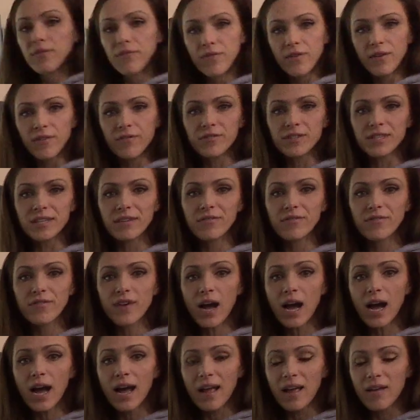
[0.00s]

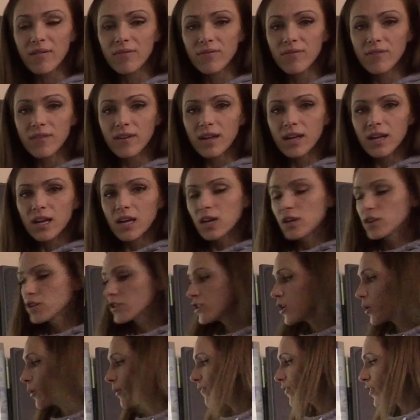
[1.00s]
55.
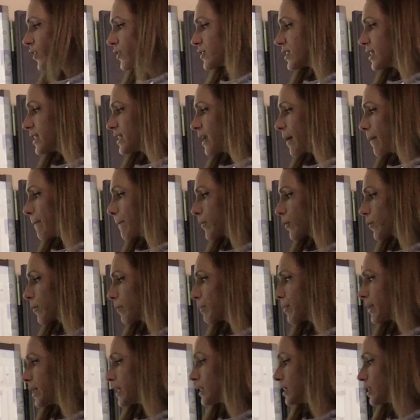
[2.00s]
So if there's a number
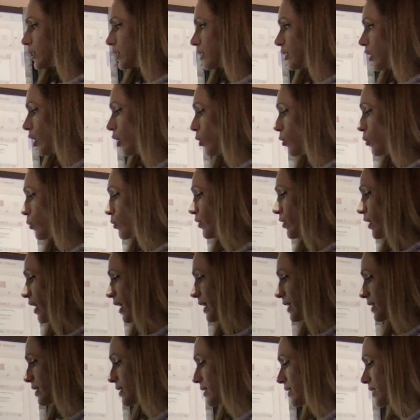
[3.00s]
below
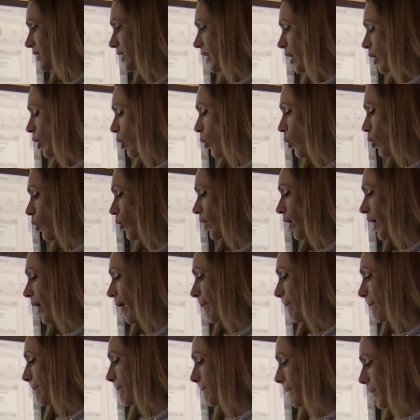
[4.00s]
this or
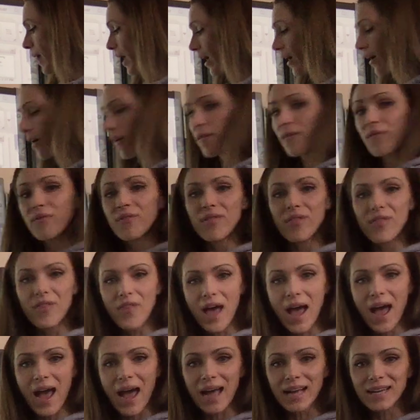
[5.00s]
above
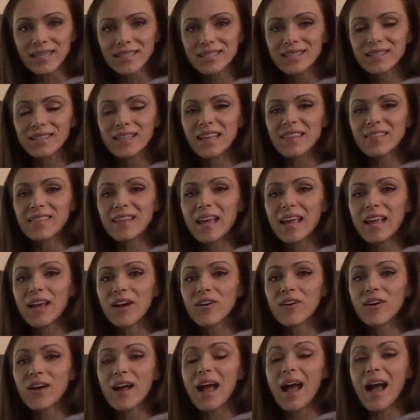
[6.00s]
that, then they
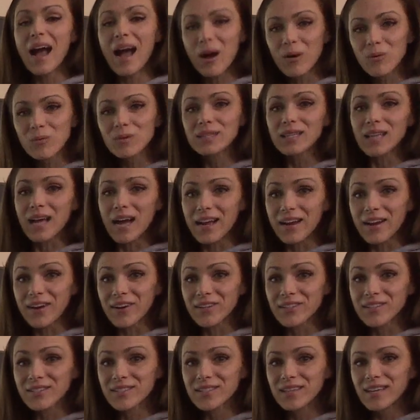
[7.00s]
are
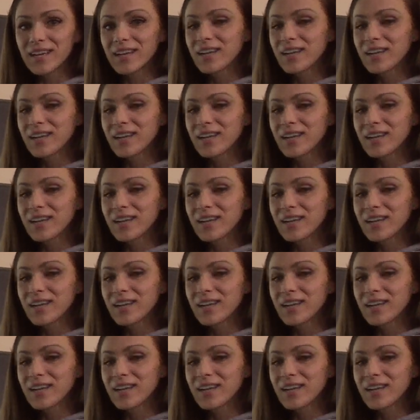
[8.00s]
outliers.